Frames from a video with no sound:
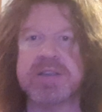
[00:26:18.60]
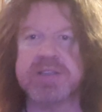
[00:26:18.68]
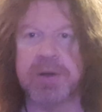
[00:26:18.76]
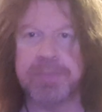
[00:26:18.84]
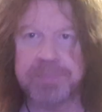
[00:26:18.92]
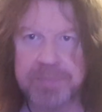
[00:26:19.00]

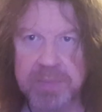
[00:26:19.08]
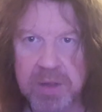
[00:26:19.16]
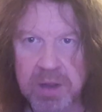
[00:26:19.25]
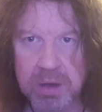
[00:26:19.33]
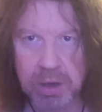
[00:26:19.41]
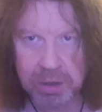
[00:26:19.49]
So,
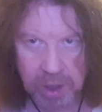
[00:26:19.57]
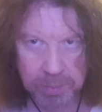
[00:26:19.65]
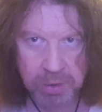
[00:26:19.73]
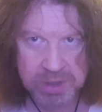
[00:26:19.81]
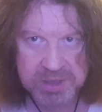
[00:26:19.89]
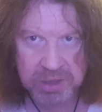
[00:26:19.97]
got a
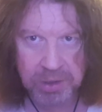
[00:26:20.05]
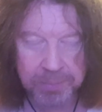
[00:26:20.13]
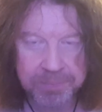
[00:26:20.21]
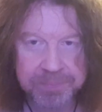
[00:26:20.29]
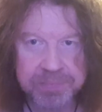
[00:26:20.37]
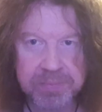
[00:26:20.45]
lot more to
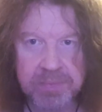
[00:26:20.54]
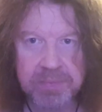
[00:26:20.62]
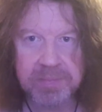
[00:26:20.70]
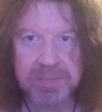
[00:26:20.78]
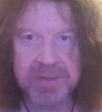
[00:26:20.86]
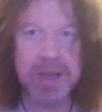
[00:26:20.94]
come.
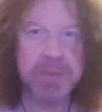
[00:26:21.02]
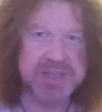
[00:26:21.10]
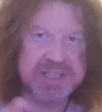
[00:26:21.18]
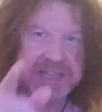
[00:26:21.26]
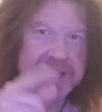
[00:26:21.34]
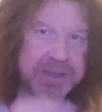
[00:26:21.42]
That was
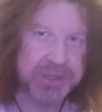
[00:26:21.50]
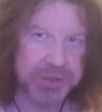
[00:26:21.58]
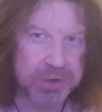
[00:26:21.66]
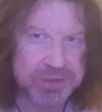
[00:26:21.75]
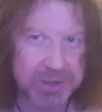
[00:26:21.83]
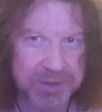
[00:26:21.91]
a slightly
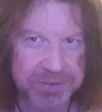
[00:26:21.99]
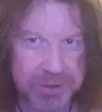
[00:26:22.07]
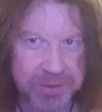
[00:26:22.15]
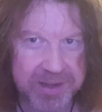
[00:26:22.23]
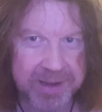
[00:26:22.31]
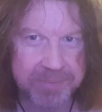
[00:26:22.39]
shorter
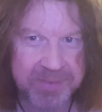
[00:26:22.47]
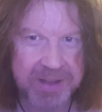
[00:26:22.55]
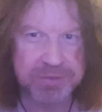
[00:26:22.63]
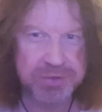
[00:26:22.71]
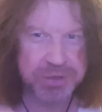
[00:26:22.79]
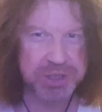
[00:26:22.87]
review there.
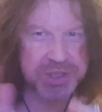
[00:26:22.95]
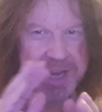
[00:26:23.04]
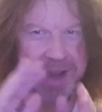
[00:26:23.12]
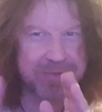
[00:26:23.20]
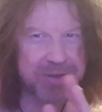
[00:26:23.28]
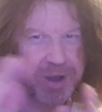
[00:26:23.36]
I've just
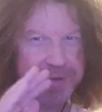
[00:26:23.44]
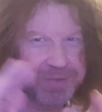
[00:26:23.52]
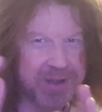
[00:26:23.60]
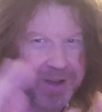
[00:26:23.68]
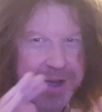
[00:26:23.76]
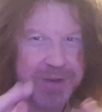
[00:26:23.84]
shaved off
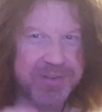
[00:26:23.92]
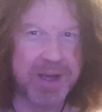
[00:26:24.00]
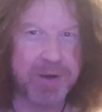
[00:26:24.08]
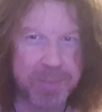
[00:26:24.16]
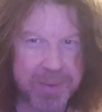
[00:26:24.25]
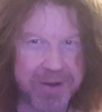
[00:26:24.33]
the half
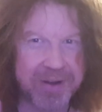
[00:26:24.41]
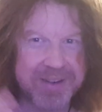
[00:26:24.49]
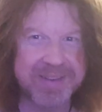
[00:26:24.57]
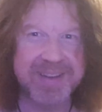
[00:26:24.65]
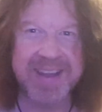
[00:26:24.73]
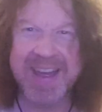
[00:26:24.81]
hour mark.